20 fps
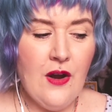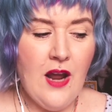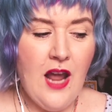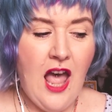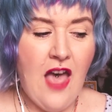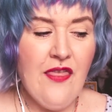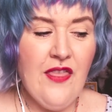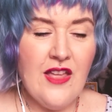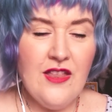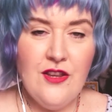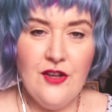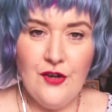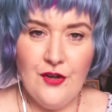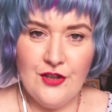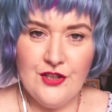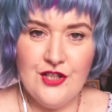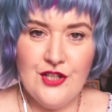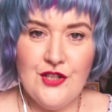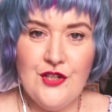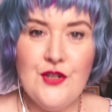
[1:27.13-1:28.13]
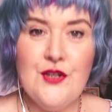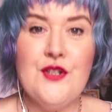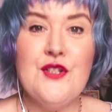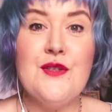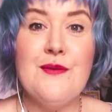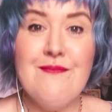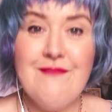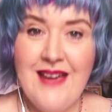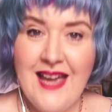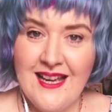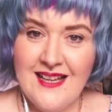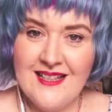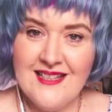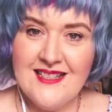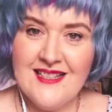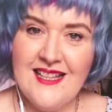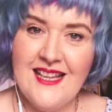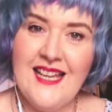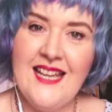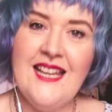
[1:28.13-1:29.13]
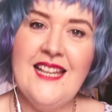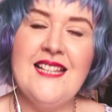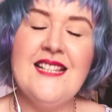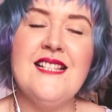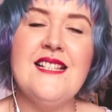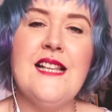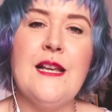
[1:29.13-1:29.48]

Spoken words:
then you're going to use magazines